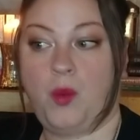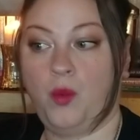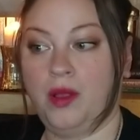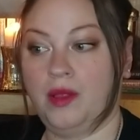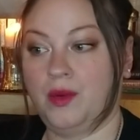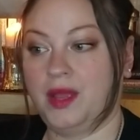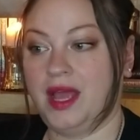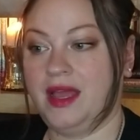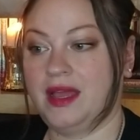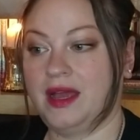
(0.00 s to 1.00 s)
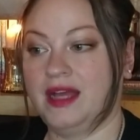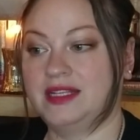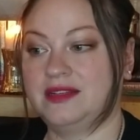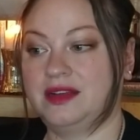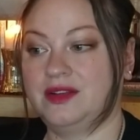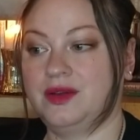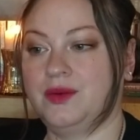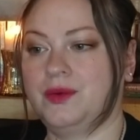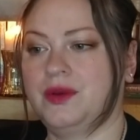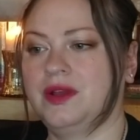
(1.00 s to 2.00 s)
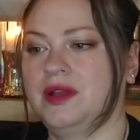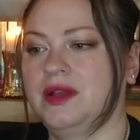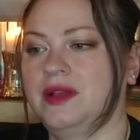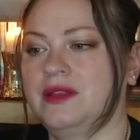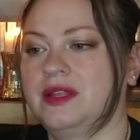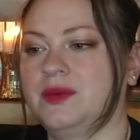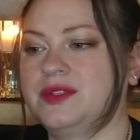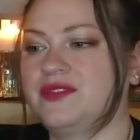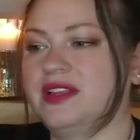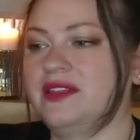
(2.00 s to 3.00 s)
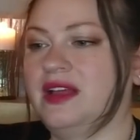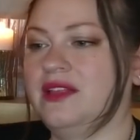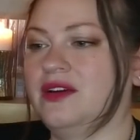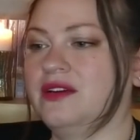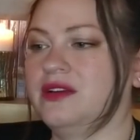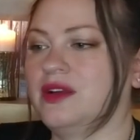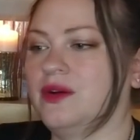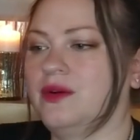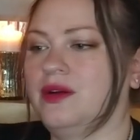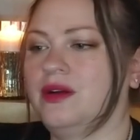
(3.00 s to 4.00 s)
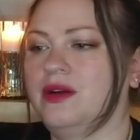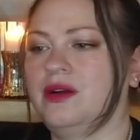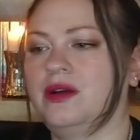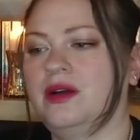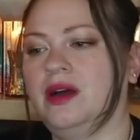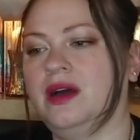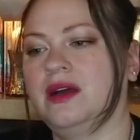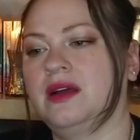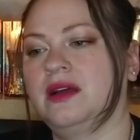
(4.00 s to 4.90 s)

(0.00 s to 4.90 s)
Well, okay. I did not know that it was written that long ago. Huh.